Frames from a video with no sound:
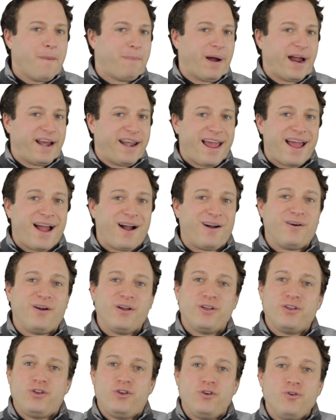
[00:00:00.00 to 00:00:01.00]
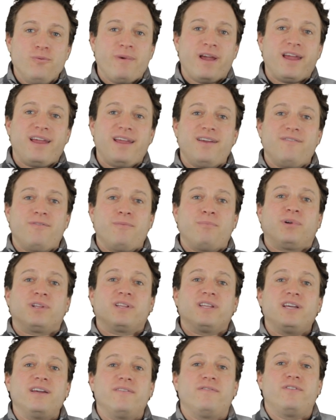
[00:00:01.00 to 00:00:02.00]
By now, you may even
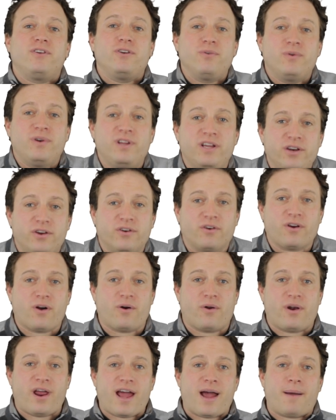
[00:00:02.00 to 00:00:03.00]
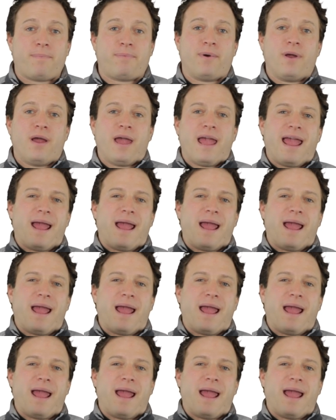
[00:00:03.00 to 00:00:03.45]
believe you need your own app,